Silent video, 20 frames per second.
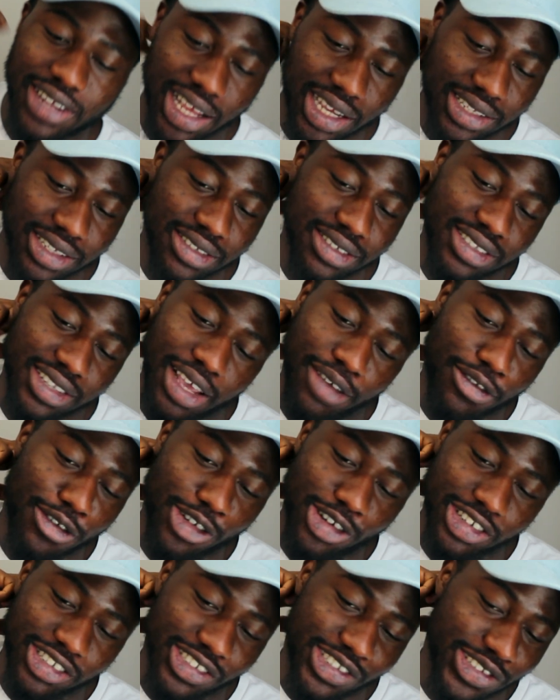like the
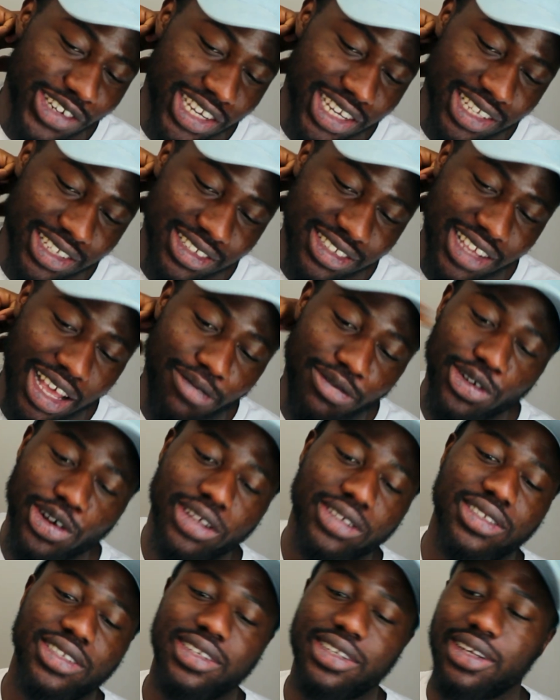700s. I've
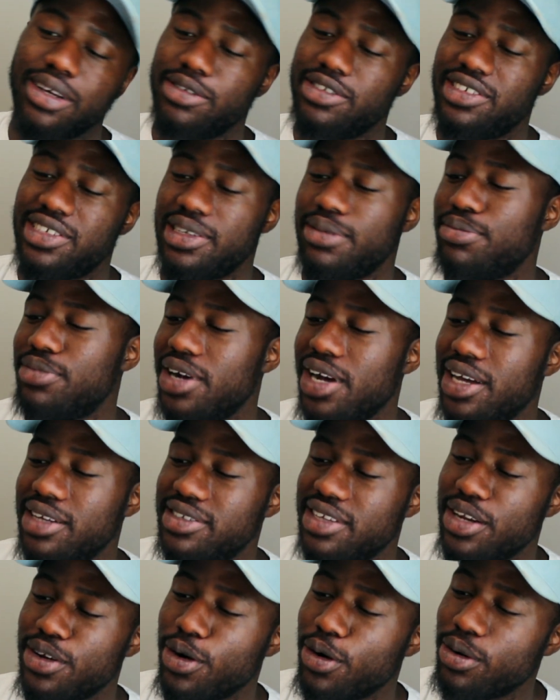gotten the
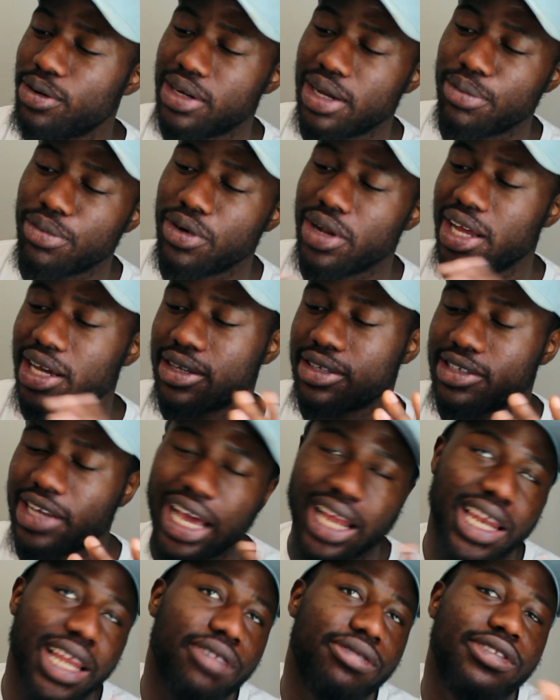zebras and all that, but like,
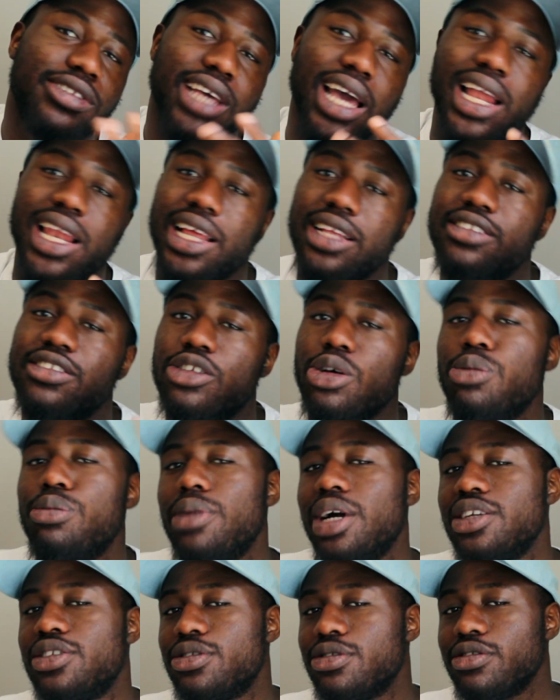I let some of
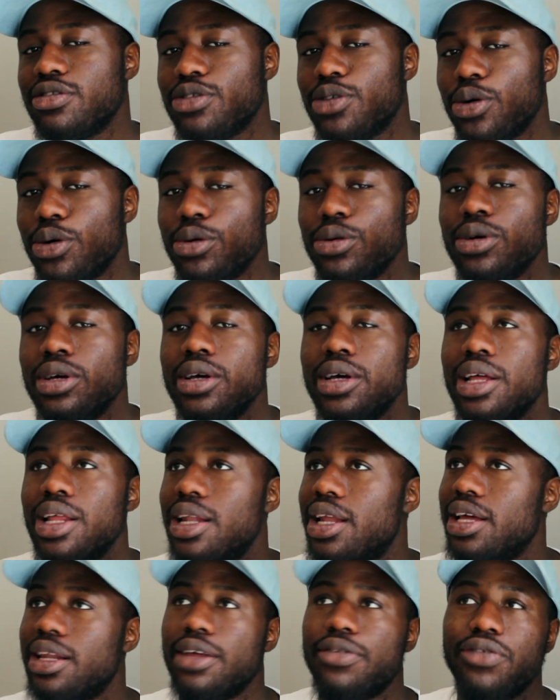my shoes go.
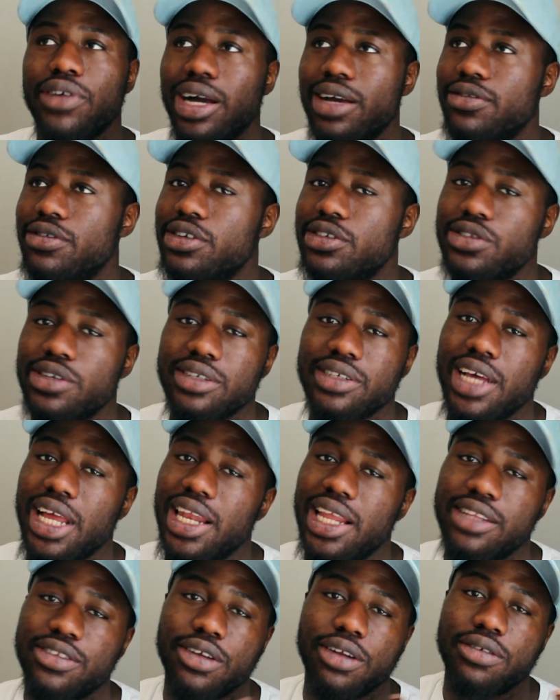Like the 500s, I
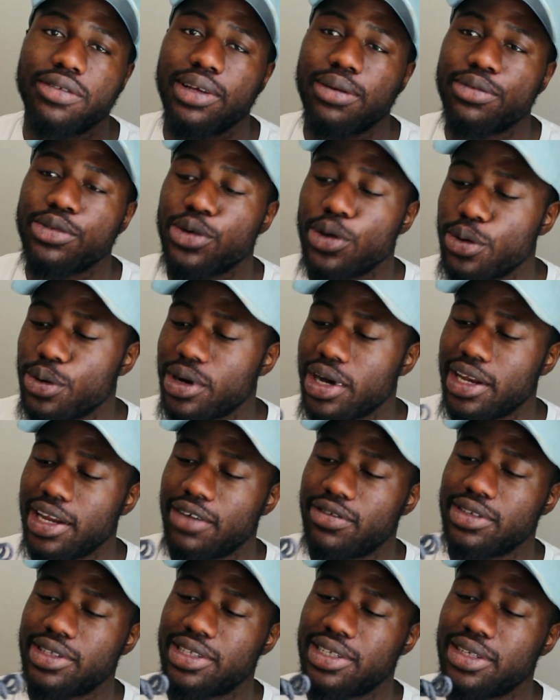let all of them go and
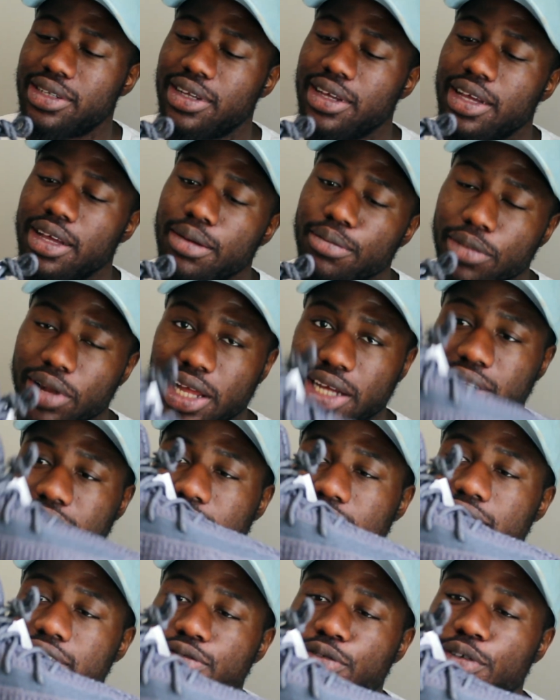everything. But like,
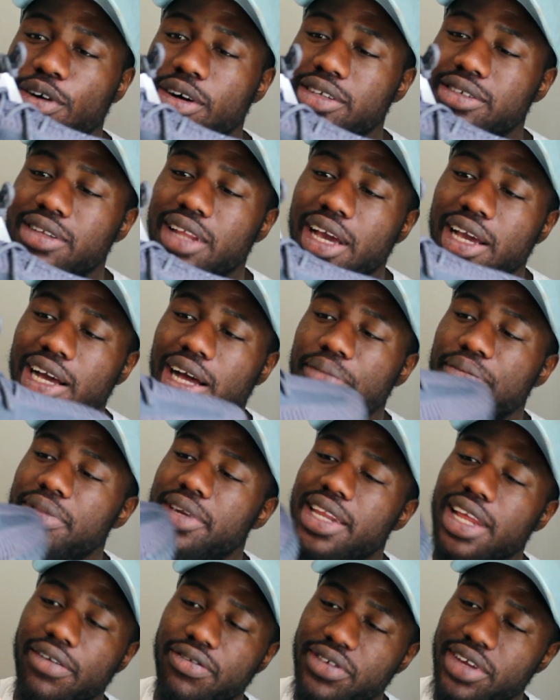these ones, like, I'm
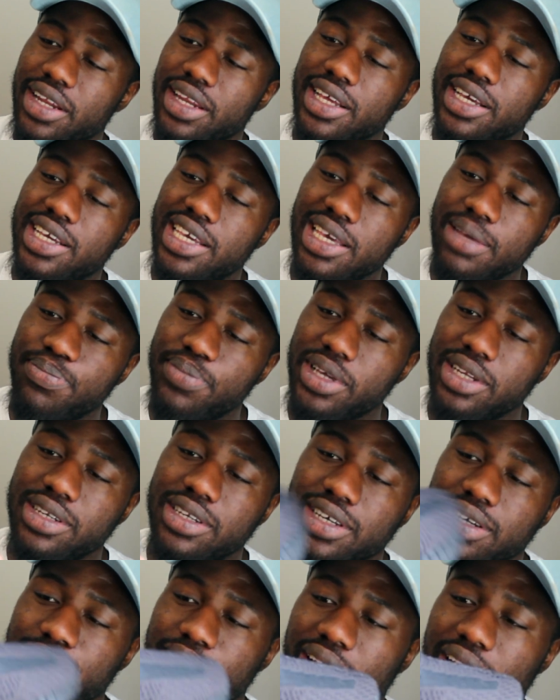definitely keeping
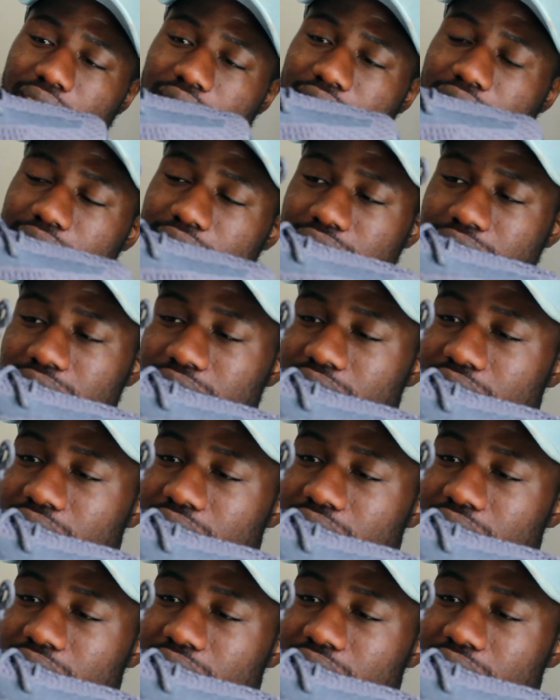them, like, cause